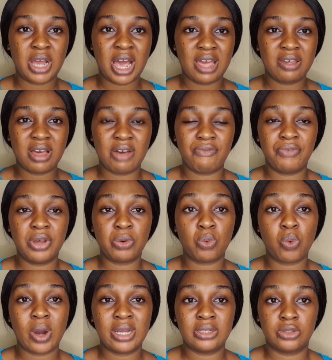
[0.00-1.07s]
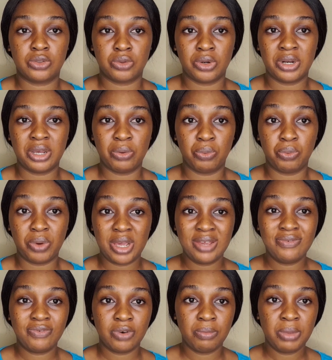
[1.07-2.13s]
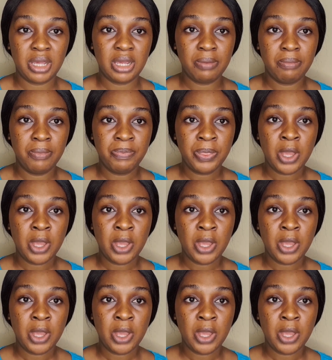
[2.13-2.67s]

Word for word: I, I felt quite drawn away from Him